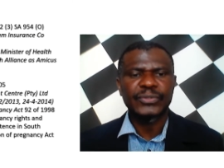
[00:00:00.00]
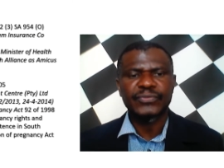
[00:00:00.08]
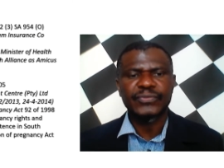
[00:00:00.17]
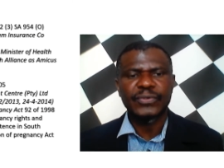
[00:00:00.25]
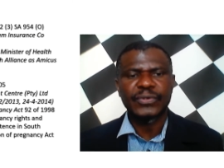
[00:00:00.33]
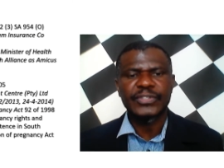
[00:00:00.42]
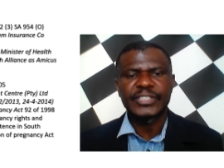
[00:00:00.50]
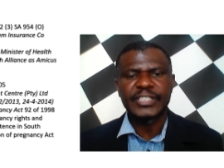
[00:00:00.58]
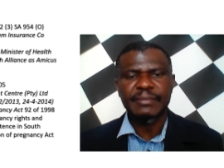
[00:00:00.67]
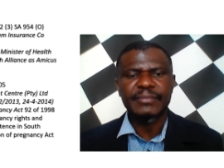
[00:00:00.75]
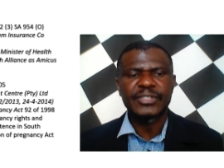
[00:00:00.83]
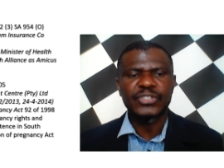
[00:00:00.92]
on
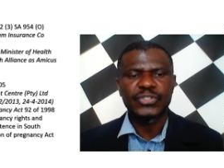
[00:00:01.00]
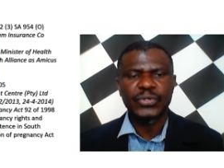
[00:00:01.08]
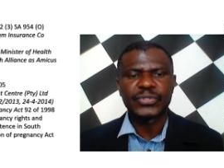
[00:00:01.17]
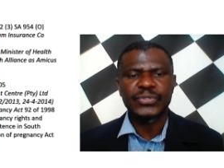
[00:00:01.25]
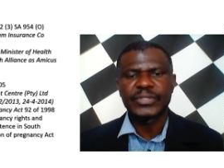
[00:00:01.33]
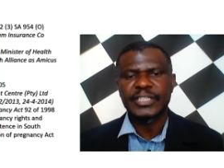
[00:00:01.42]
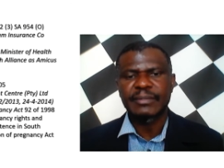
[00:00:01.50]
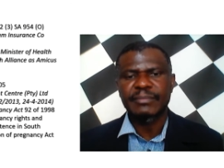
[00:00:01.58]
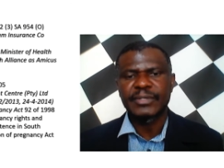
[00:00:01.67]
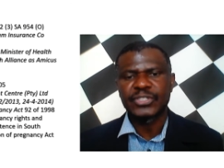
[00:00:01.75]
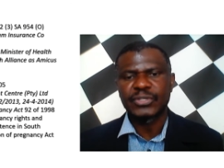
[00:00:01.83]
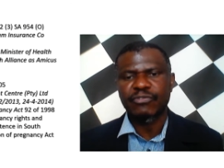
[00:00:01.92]

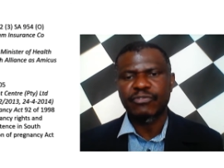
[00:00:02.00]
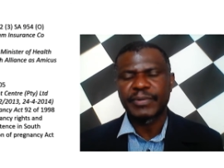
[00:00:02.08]
termination of